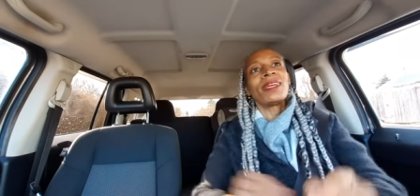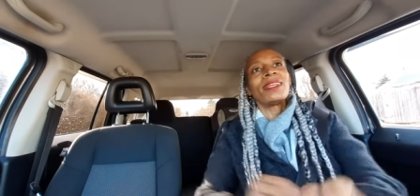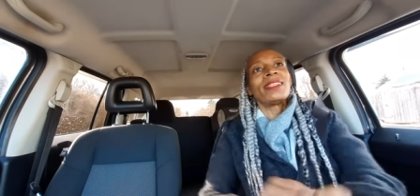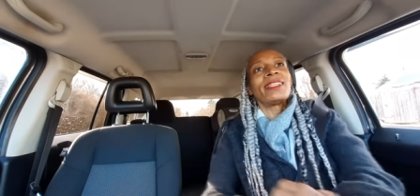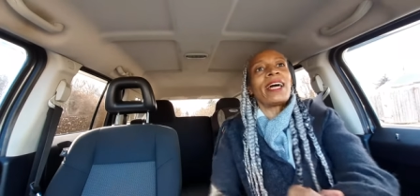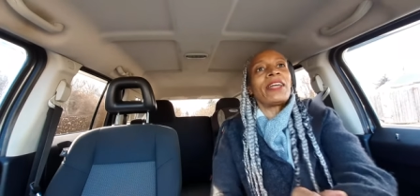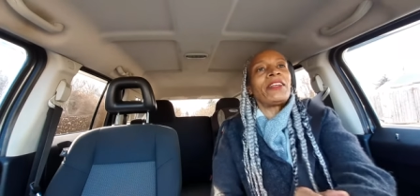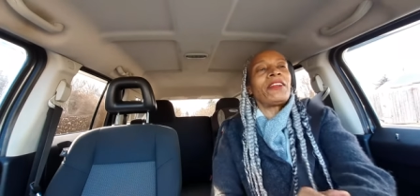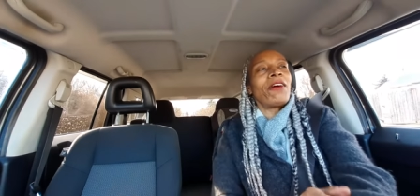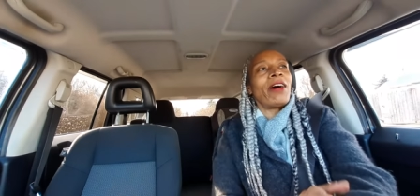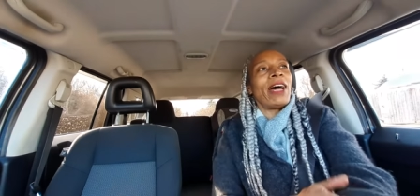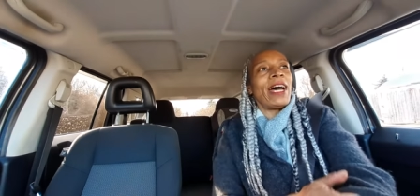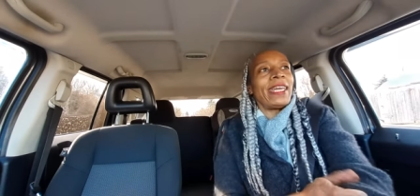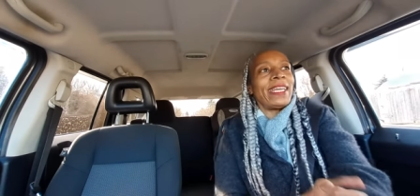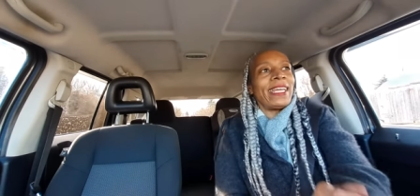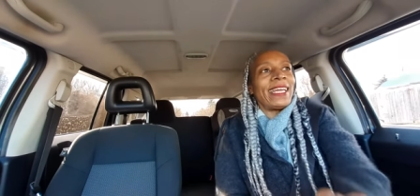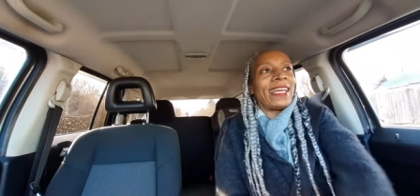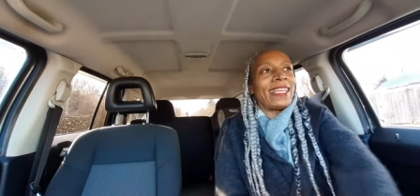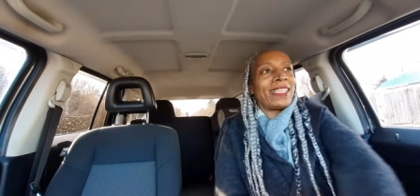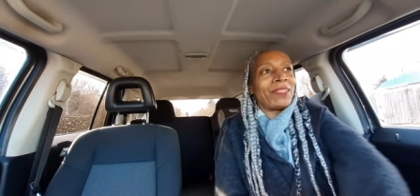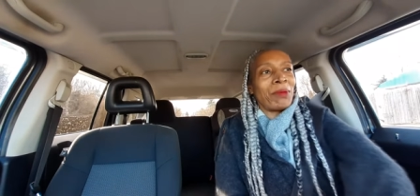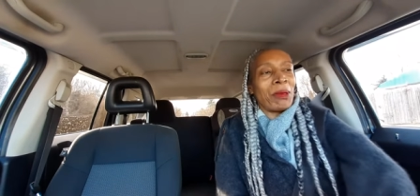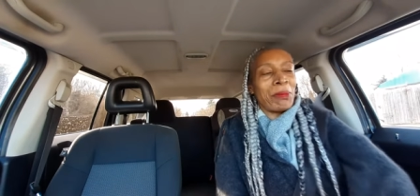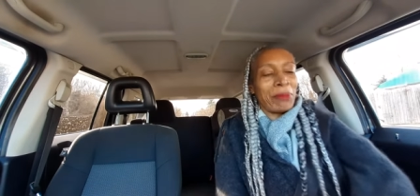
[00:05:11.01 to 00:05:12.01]
y'all know how it
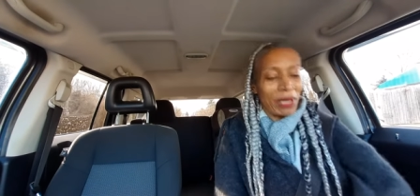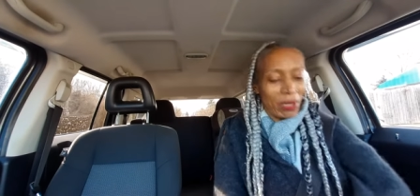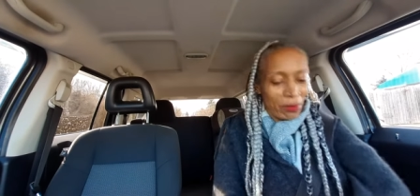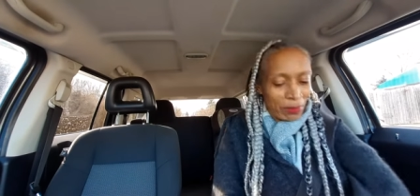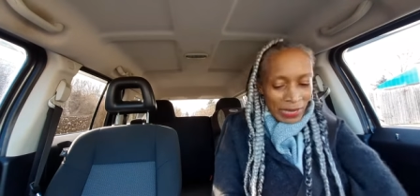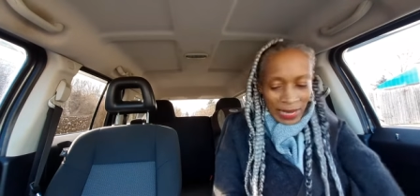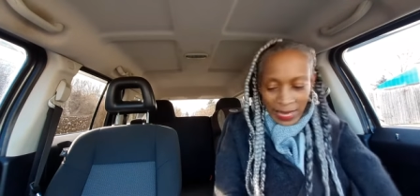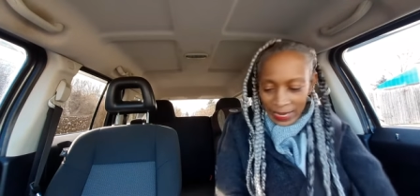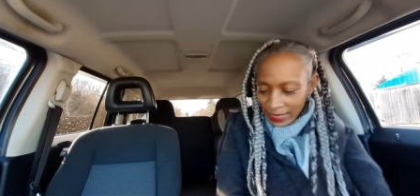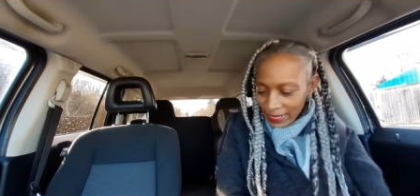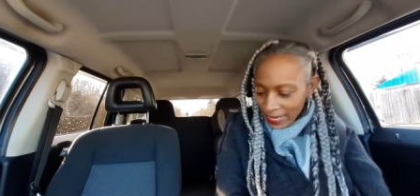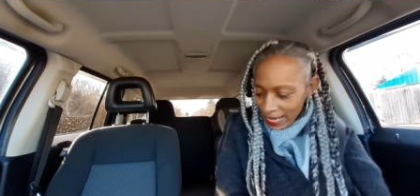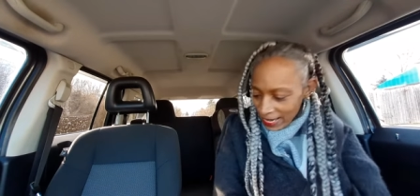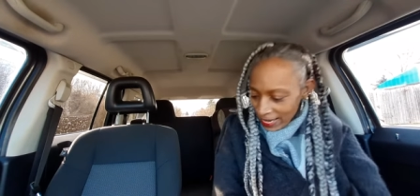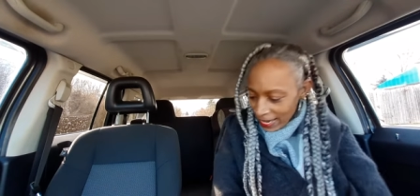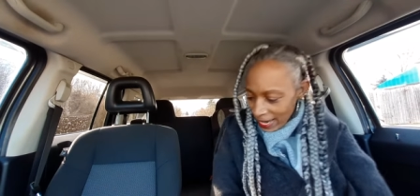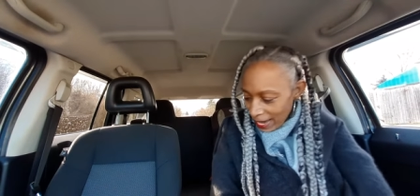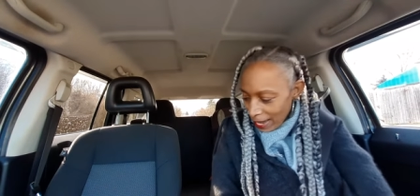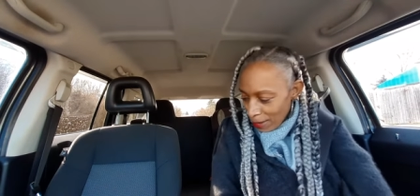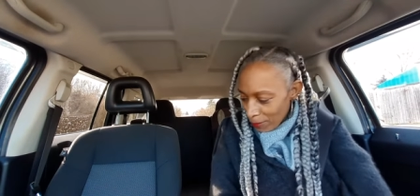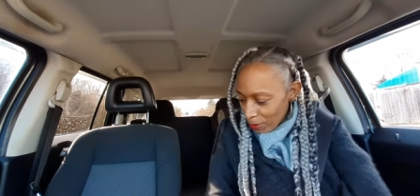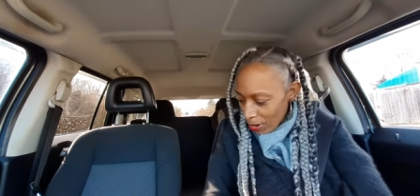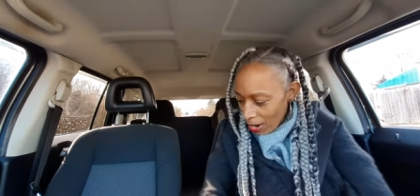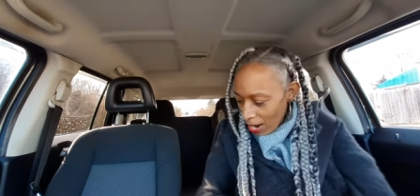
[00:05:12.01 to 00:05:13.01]
is. People don't be liking that
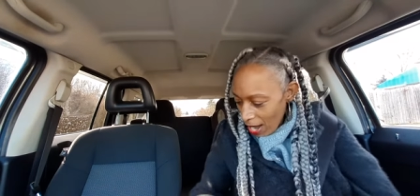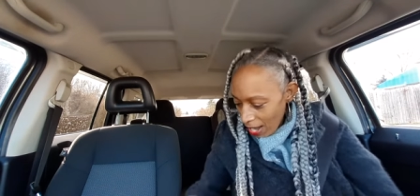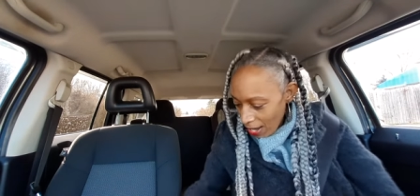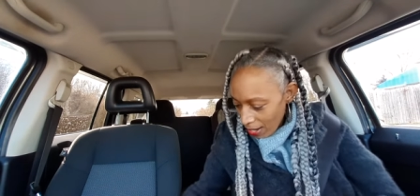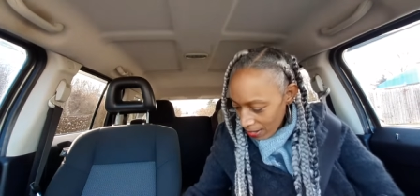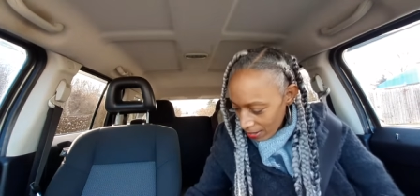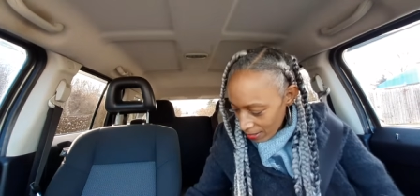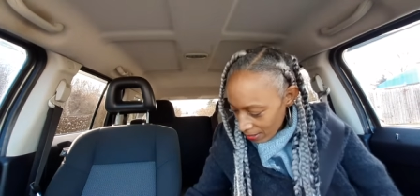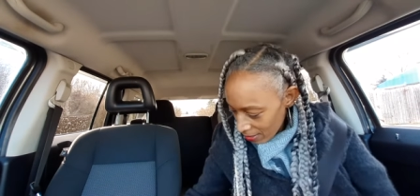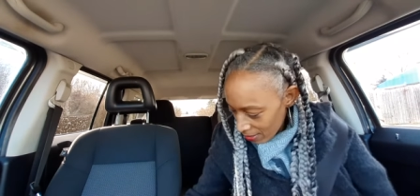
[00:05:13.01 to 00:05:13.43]
camera.